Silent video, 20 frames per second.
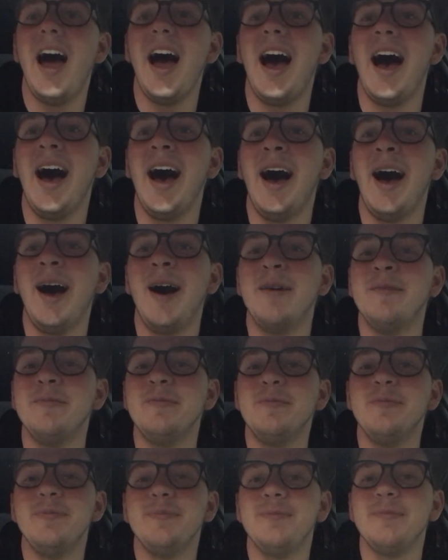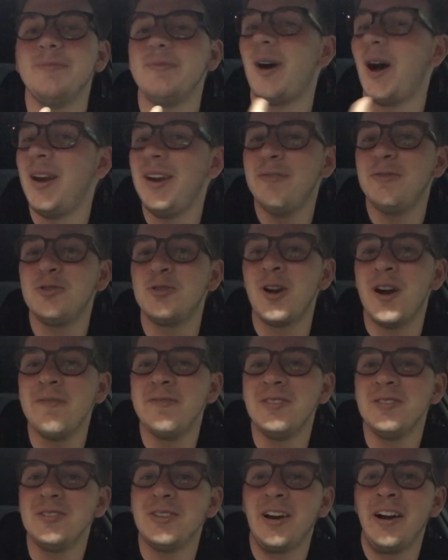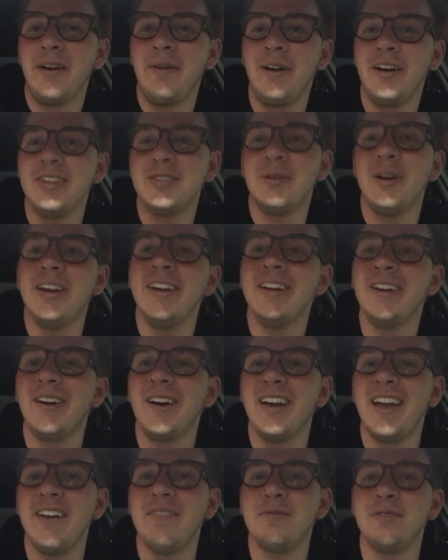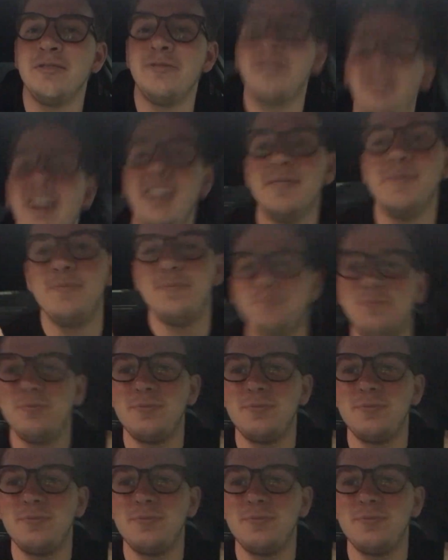I don't have to drive the entire way, so I can kind of have a bit of fun.